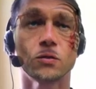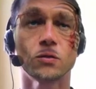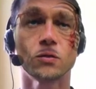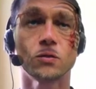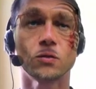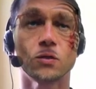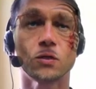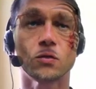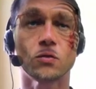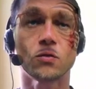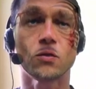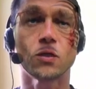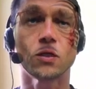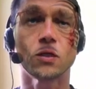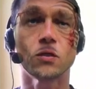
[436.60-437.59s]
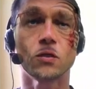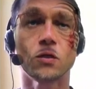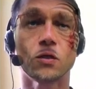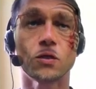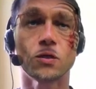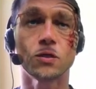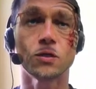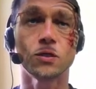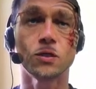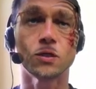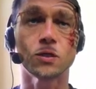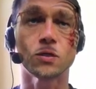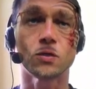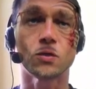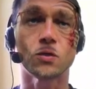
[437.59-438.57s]
which is located
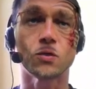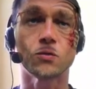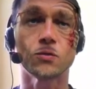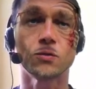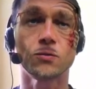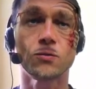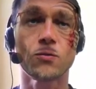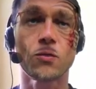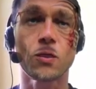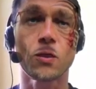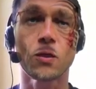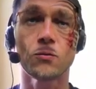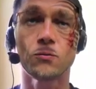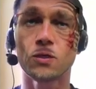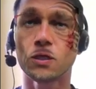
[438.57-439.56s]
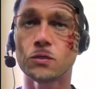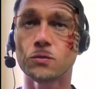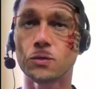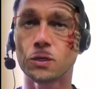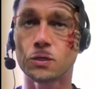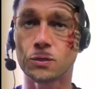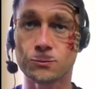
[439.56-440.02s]
underneath of Brad Pitt.